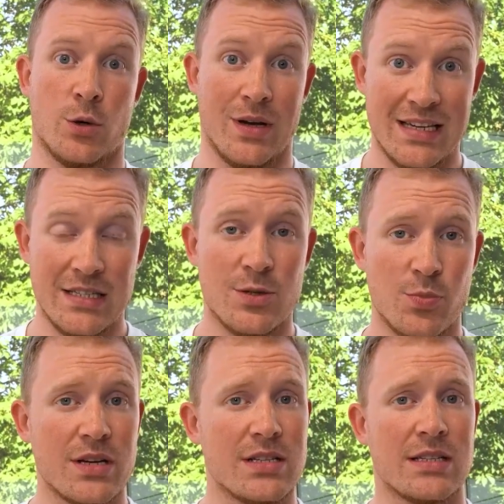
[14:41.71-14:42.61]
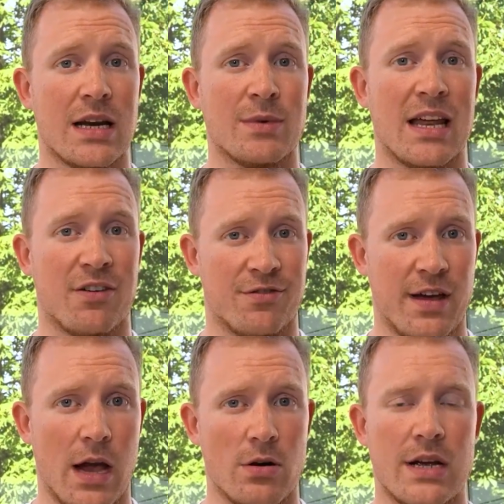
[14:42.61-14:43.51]
Is this pricing that I'm getting
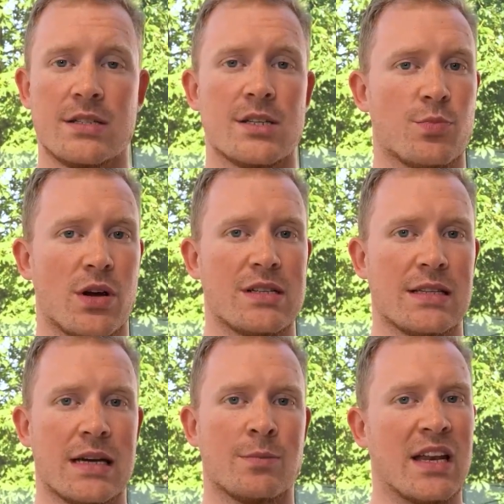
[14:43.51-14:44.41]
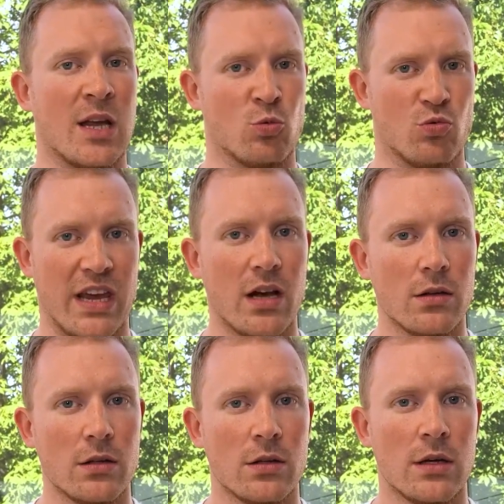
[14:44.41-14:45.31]
fair? Is this pricing that I'm getting
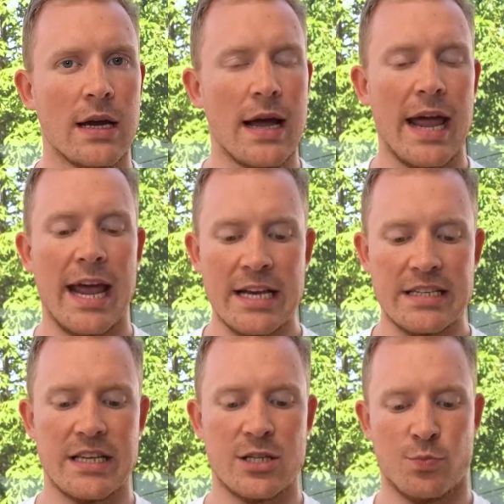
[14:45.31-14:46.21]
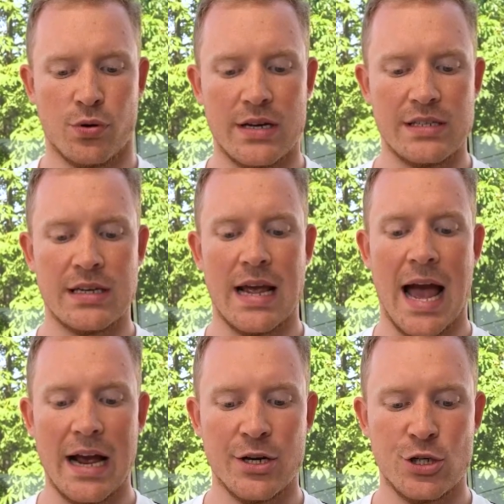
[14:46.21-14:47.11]
real? Is this pricing
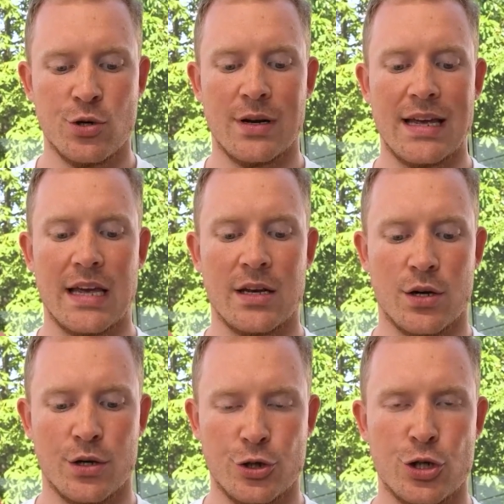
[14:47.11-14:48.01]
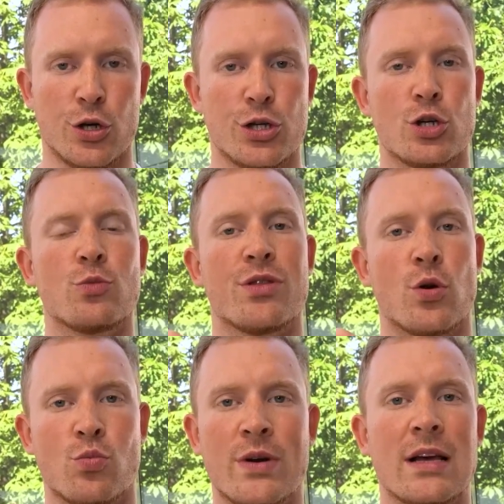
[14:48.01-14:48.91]
actually in conjunction with the
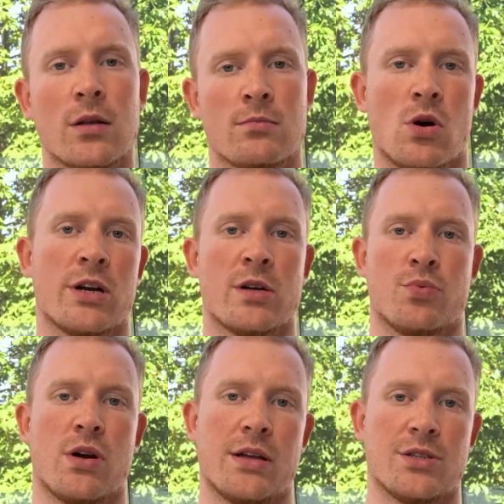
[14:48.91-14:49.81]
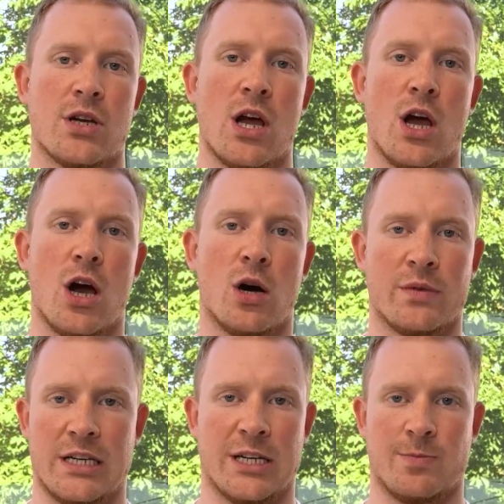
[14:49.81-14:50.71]
real market price of a
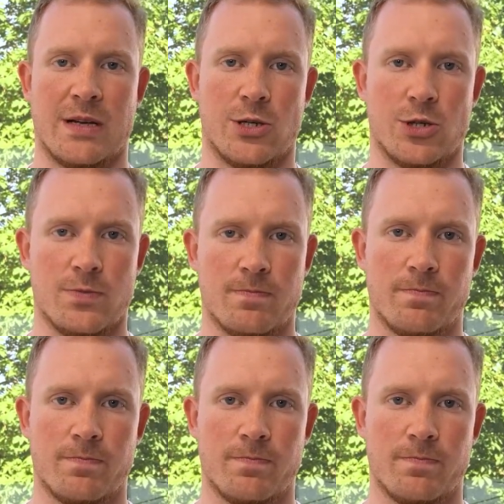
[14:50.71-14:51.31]
text message?